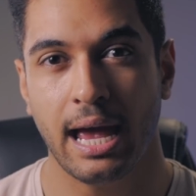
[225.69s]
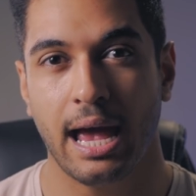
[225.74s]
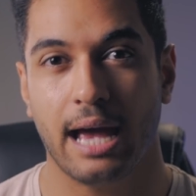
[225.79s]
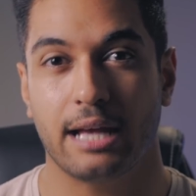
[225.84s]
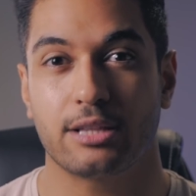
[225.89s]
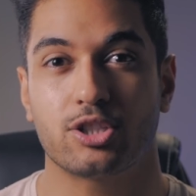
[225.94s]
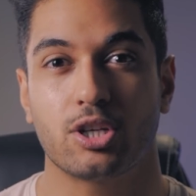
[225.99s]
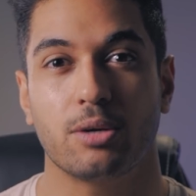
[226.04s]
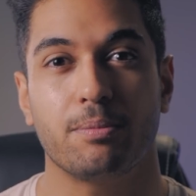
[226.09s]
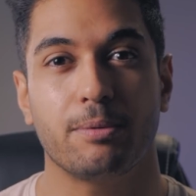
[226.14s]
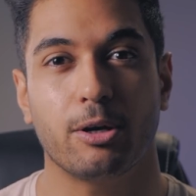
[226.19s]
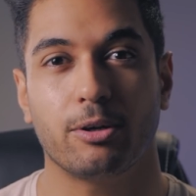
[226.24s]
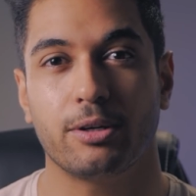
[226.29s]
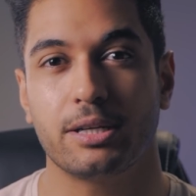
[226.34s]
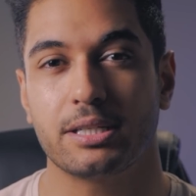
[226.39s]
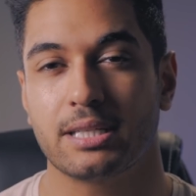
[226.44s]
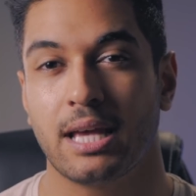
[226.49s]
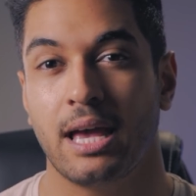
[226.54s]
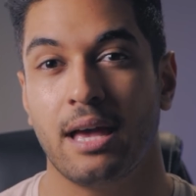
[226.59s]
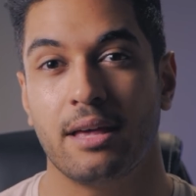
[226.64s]
And to be
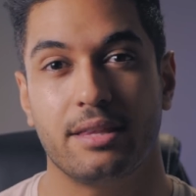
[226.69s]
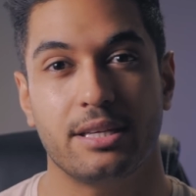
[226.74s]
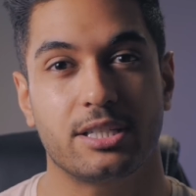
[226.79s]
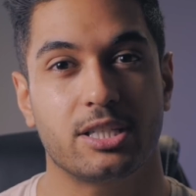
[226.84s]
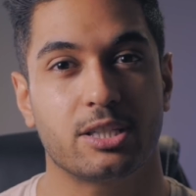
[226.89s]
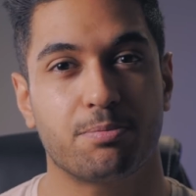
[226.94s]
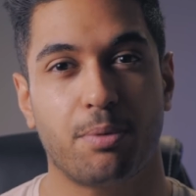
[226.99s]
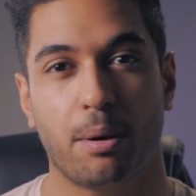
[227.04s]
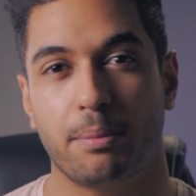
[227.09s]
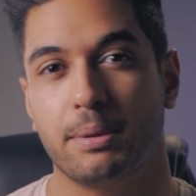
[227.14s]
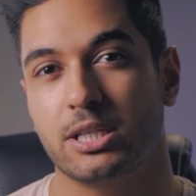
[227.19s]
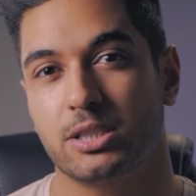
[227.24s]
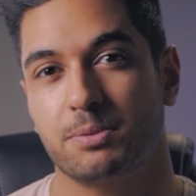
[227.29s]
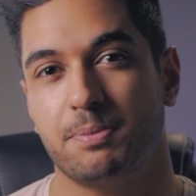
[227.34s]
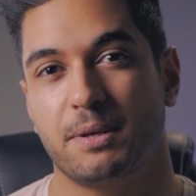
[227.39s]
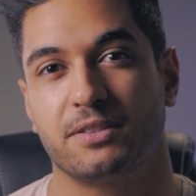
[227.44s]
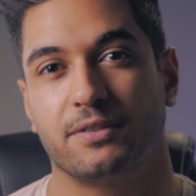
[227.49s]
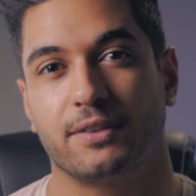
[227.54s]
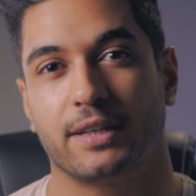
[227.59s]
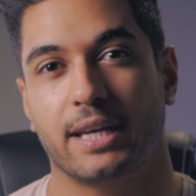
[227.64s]
honest, this is probably a
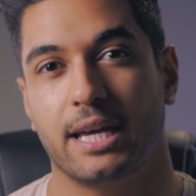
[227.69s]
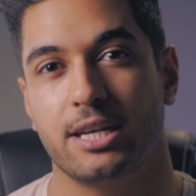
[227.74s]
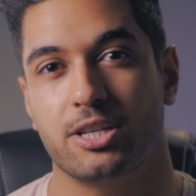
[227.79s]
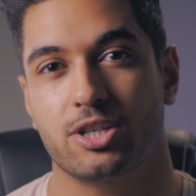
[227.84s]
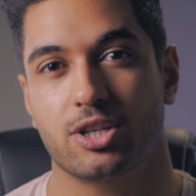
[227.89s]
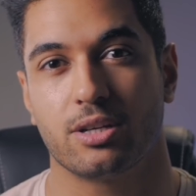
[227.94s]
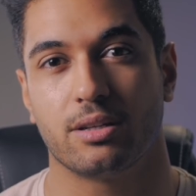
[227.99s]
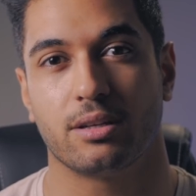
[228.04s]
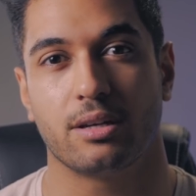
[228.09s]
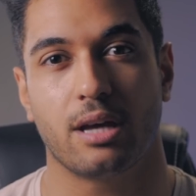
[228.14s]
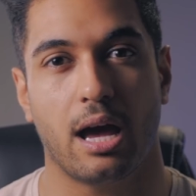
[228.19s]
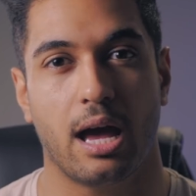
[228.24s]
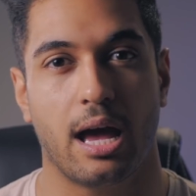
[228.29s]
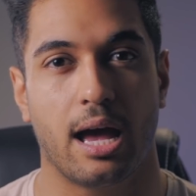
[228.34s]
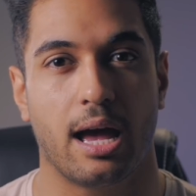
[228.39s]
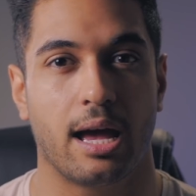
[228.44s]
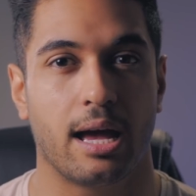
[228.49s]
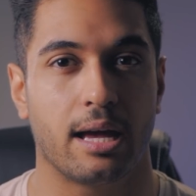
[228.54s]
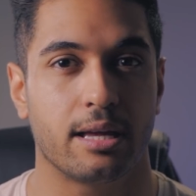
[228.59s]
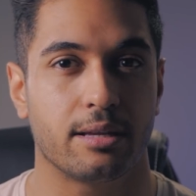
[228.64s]
specification
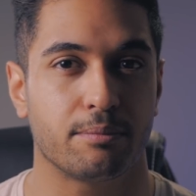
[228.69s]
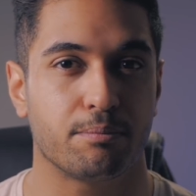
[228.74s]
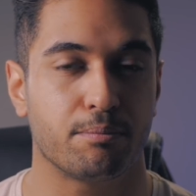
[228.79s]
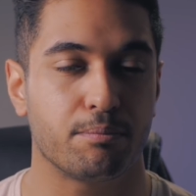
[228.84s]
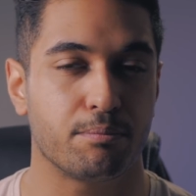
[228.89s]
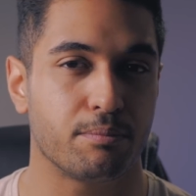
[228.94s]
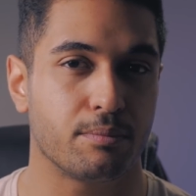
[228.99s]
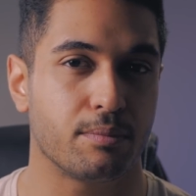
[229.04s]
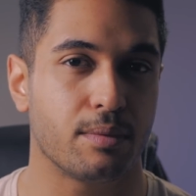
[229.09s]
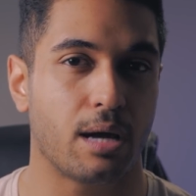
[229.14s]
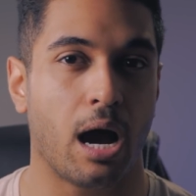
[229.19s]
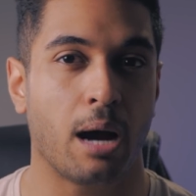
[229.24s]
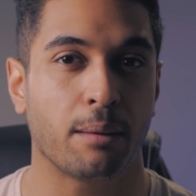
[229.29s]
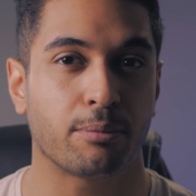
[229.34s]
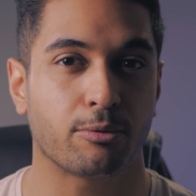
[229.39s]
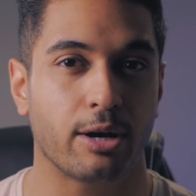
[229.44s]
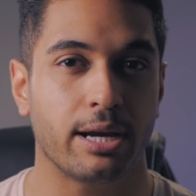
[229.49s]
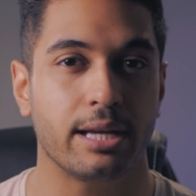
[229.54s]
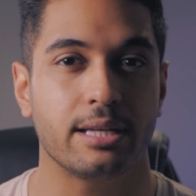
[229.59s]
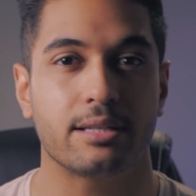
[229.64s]
uh,
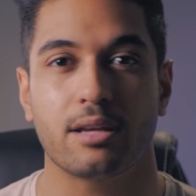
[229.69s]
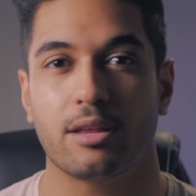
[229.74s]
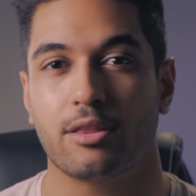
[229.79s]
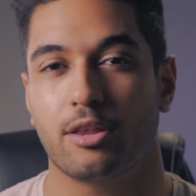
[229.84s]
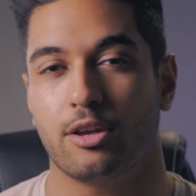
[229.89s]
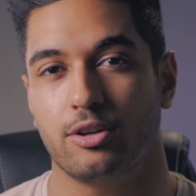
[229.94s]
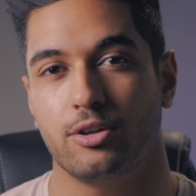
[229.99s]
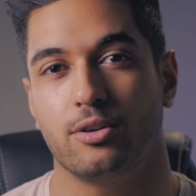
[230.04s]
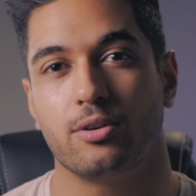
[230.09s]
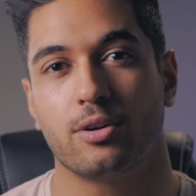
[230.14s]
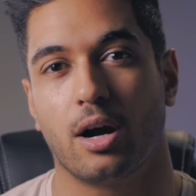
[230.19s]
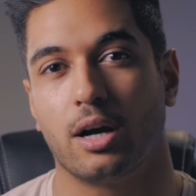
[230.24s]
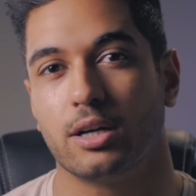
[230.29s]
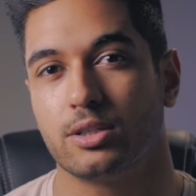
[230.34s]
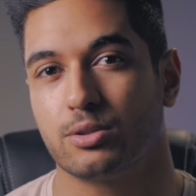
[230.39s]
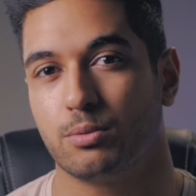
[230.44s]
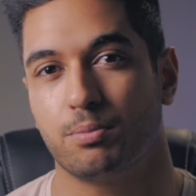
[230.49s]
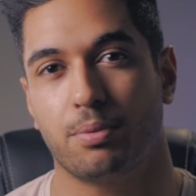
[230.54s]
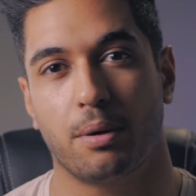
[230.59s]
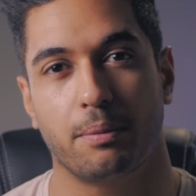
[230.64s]
upgrade that you
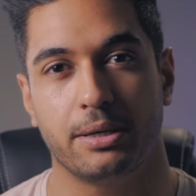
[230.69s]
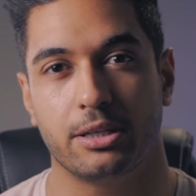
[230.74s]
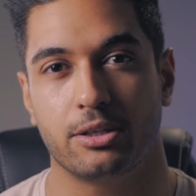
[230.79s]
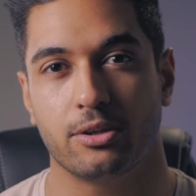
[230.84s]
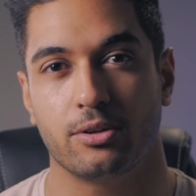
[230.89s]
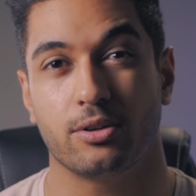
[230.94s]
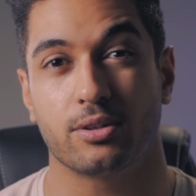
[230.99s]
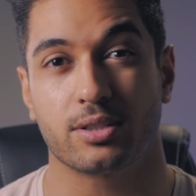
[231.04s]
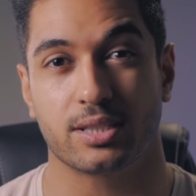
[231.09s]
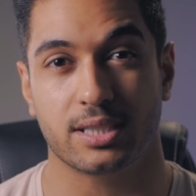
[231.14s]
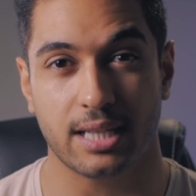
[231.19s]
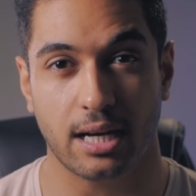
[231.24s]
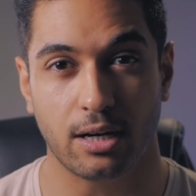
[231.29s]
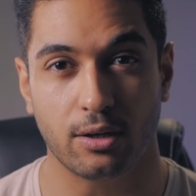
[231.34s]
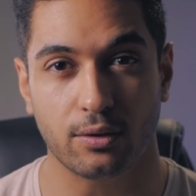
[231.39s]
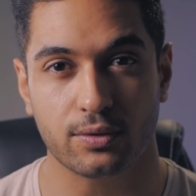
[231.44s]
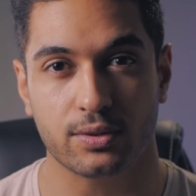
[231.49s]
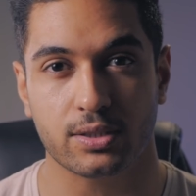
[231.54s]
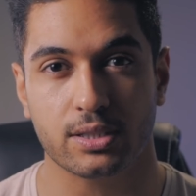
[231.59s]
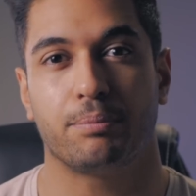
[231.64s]
guys will probably do
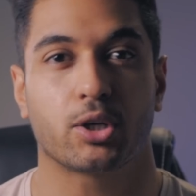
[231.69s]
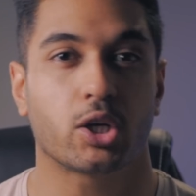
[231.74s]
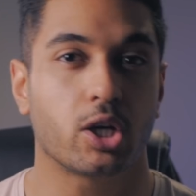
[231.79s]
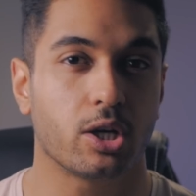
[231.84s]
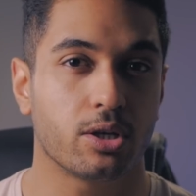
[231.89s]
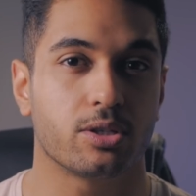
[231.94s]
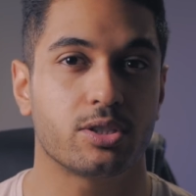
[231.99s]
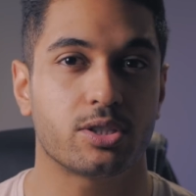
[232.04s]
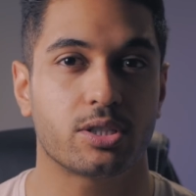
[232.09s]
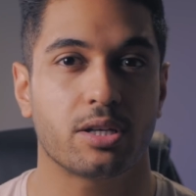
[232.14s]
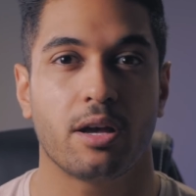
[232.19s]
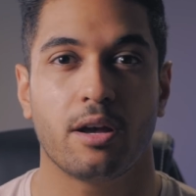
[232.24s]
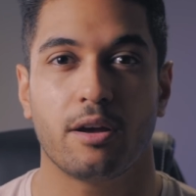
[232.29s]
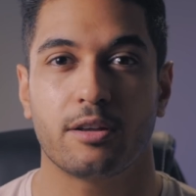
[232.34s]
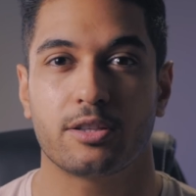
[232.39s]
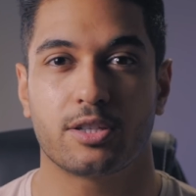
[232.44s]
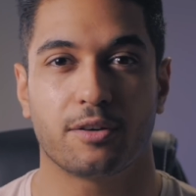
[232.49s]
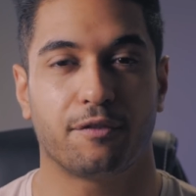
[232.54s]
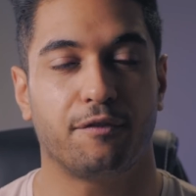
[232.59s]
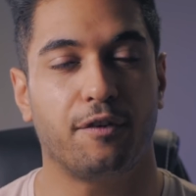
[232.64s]
yourselves because
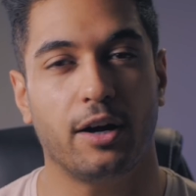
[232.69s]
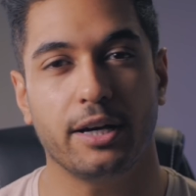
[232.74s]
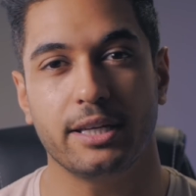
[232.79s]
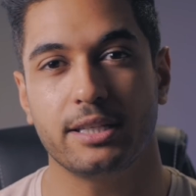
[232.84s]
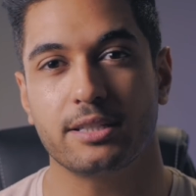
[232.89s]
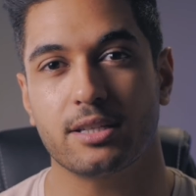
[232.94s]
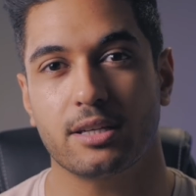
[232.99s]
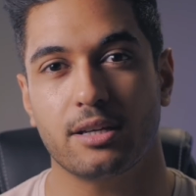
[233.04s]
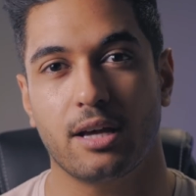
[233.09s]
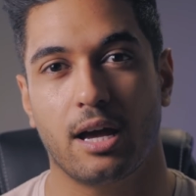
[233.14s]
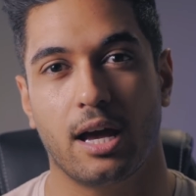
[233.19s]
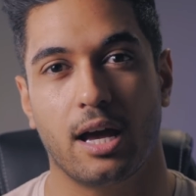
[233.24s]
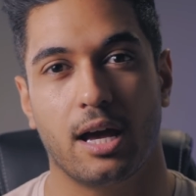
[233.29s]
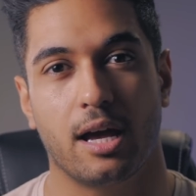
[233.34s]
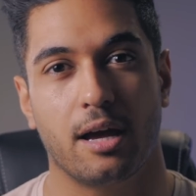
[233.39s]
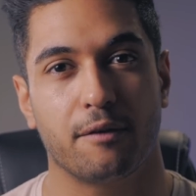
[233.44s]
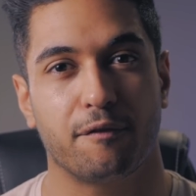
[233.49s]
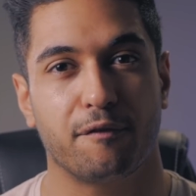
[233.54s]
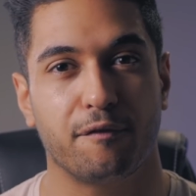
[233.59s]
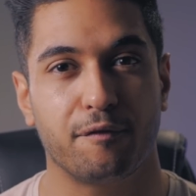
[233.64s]
to find
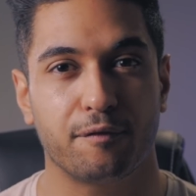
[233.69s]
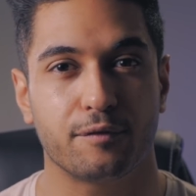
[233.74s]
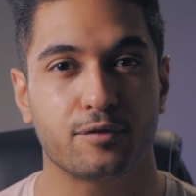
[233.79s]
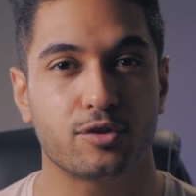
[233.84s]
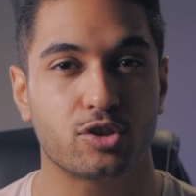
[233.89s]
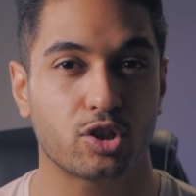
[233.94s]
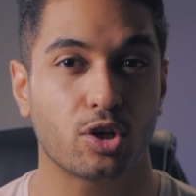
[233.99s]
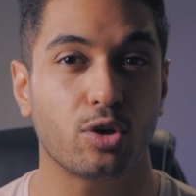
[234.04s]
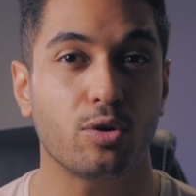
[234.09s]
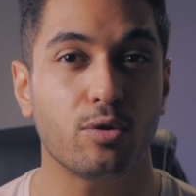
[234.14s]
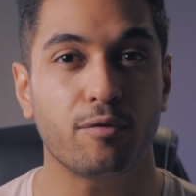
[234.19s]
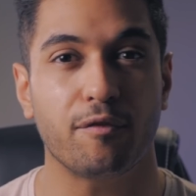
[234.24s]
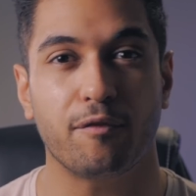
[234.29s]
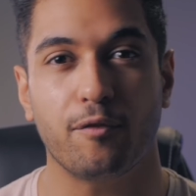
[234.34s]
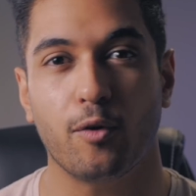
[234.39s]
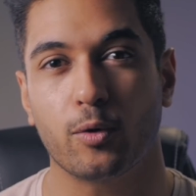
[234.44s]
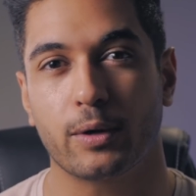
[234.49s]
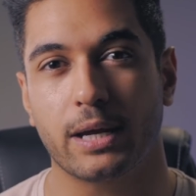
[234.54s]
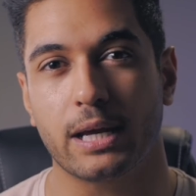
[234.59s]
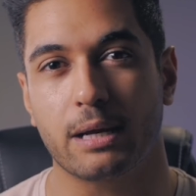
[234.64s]
uh, two
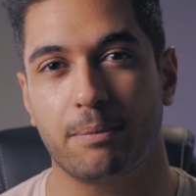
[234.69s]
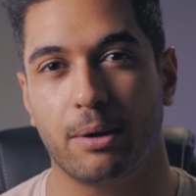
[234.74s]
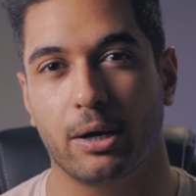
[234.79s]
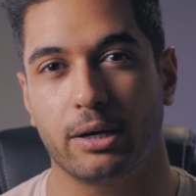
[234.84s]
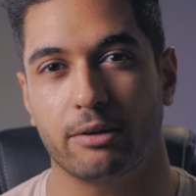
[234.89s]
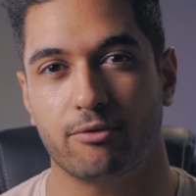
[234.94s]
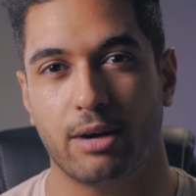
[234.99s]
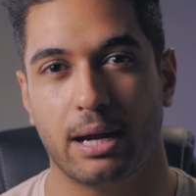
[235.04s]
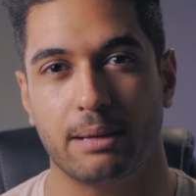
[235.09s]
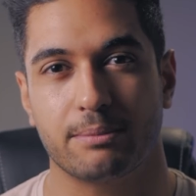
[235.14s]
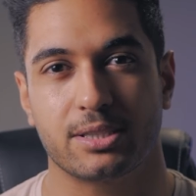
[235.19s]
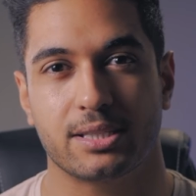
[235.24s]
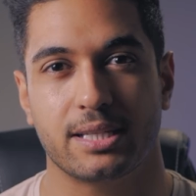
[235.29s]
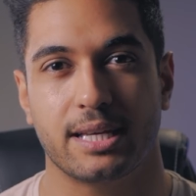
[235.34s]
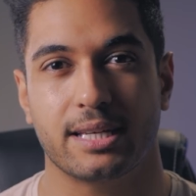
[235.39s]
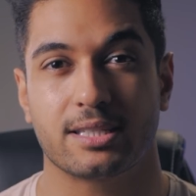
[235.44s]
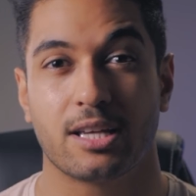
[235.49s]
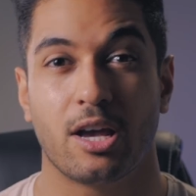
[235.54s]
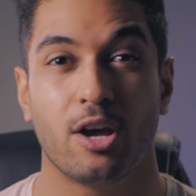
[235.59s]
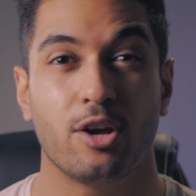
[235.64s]
gigabyte RAM
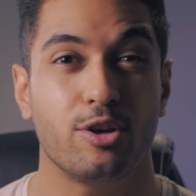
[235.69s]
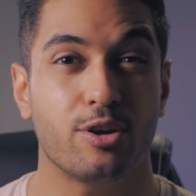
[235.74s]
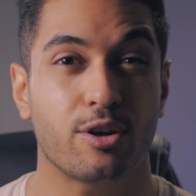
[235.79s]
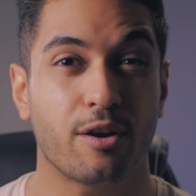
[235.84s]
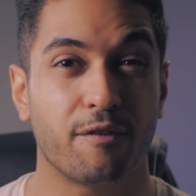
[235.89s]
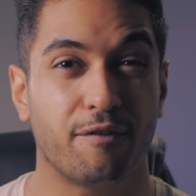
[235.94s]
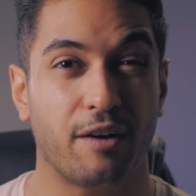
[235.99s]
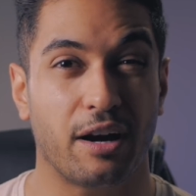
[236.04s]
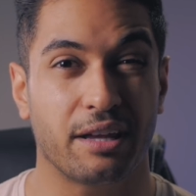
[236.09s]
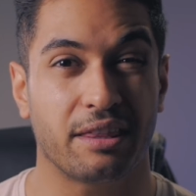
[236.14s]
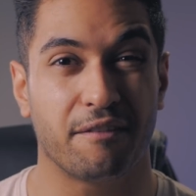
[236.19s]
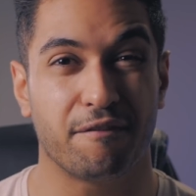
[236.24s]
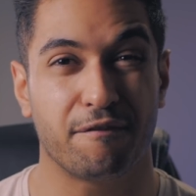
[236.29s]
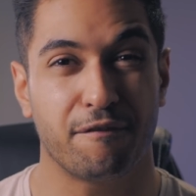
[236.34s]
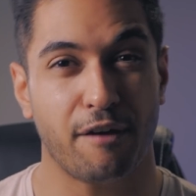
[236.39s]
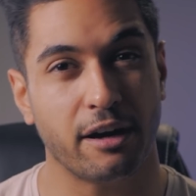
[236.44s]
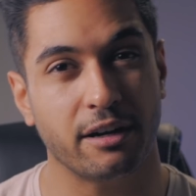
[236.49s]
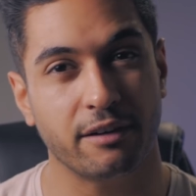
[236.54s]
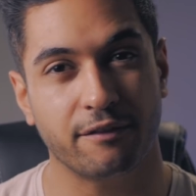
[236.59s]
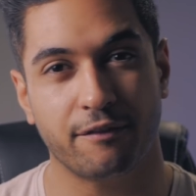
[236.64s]
sticks, you can find them
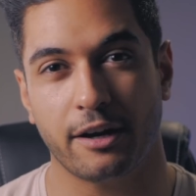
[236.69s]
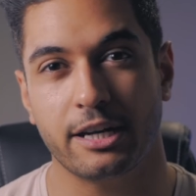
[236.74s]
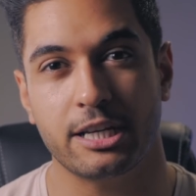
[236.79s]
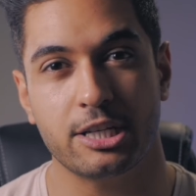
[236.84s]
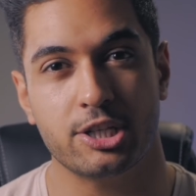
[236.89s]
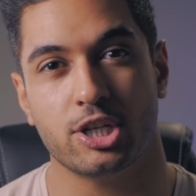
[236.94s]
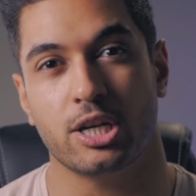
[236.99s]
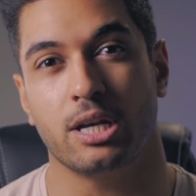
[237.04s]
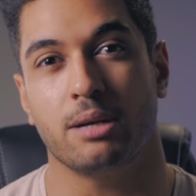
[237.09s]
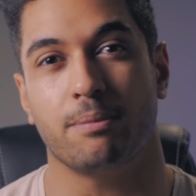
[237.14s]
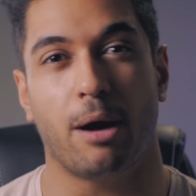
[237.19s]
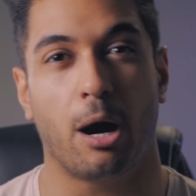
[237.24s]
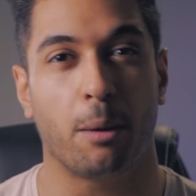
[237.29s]
very, very cheap.